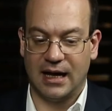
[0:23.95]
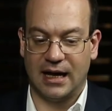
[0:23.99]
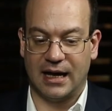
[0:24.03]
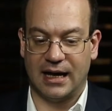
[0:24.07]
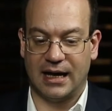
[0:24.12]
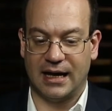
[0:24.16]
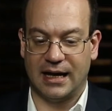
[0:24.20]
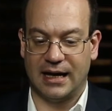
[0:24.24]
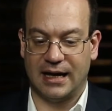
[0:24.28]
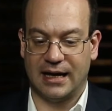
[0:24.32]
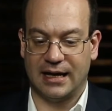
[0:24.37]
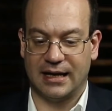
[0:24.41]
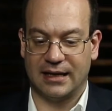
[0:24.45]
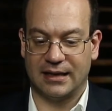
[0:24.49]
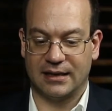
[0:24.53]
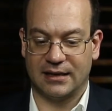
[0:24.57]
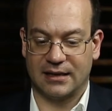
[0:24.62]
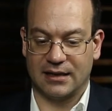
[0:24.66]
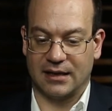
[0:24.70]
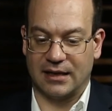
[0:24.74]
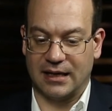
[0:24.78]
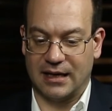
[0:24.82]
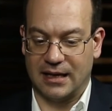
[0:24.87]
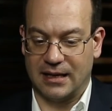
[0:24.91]
and
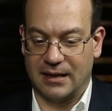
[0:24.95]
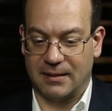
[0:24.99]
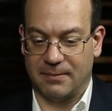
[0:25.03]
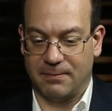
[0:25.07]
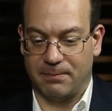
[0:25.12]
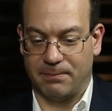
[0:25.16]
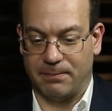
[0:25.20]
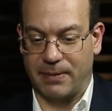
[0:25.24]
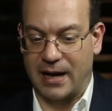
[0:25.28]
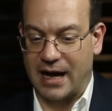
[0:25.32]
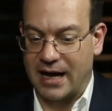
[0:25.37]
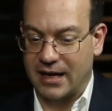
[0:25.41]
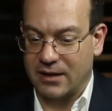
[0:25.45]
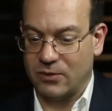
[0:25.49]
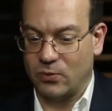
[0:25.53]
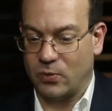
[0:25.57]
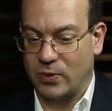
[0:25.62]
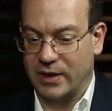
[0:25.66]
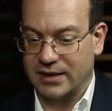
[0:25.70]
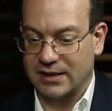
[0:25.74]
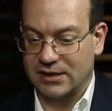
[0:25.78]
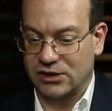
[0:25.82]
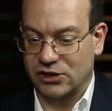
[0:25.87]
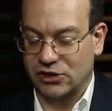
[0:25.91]
they buy
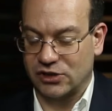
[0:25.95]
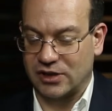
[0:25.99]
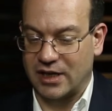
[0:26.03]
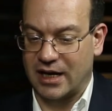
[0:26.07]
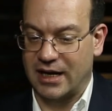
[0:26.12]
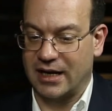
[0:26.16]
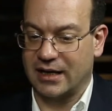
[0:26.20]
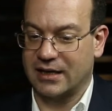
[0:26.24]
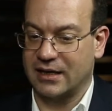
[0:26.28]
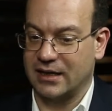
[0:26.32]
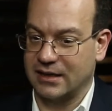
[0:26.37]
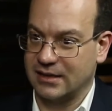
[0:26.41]
one stock